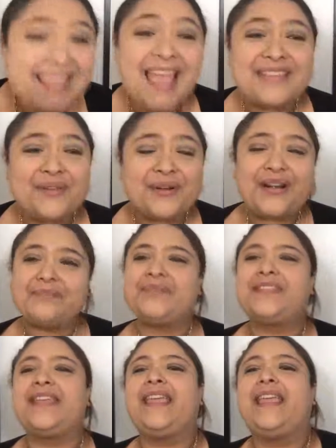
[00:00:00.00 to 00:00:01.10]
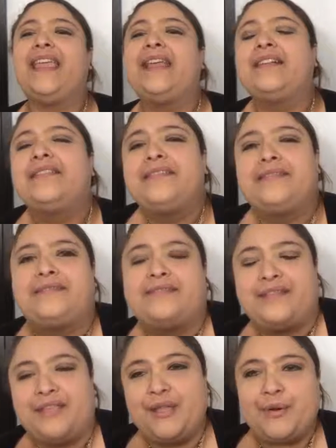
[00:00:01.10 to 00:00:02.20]
Yes, see?
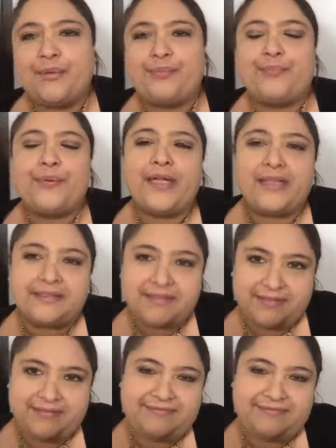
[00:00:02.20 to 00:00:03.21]
You are right.